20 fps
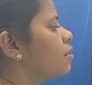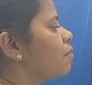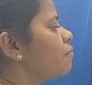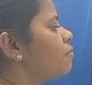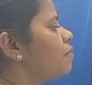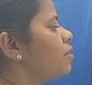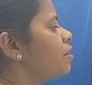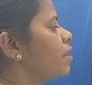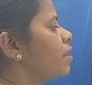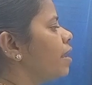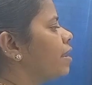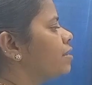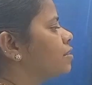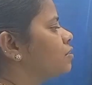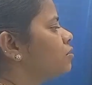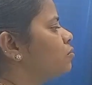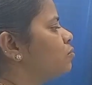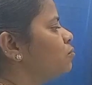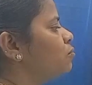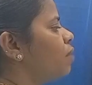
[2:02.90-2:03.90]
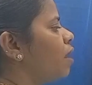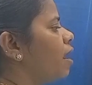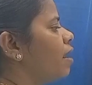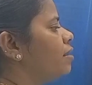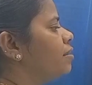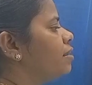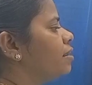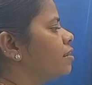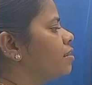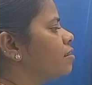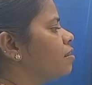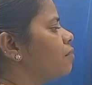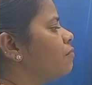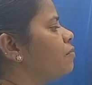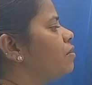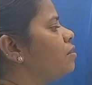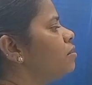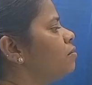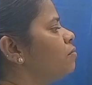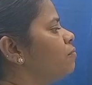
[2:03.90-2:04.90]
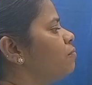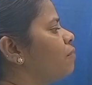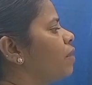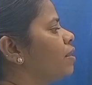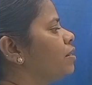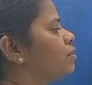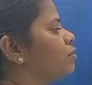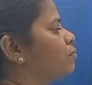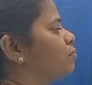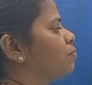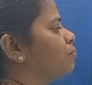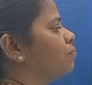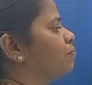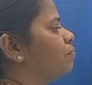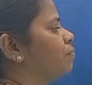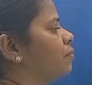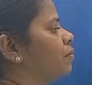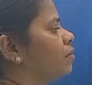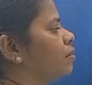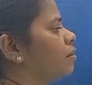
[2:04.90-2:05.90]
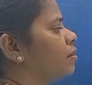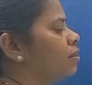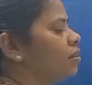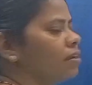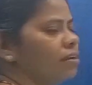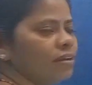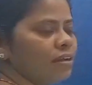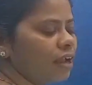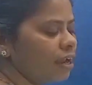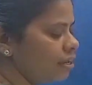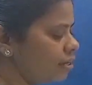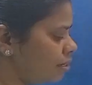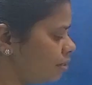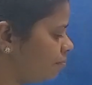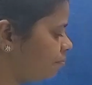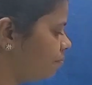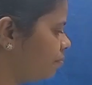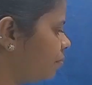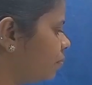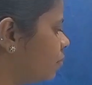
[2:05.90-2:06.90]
is our x2 and this is our y2. Right?